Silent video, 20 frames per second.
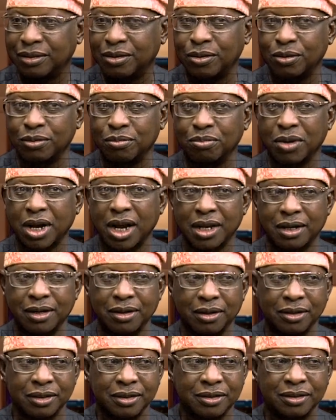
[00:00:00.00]
Oh
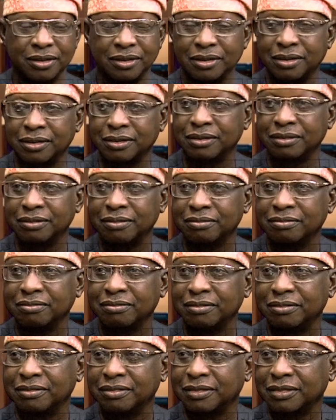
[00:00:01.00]
my God.
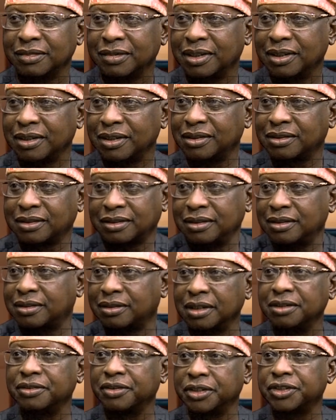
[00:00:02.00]
it's,
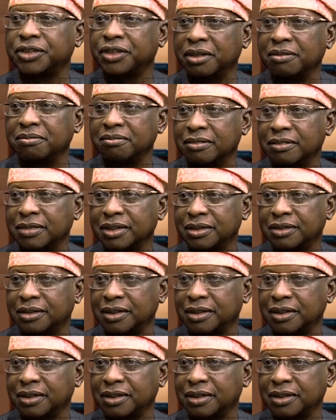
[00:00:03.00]
it's a real shame.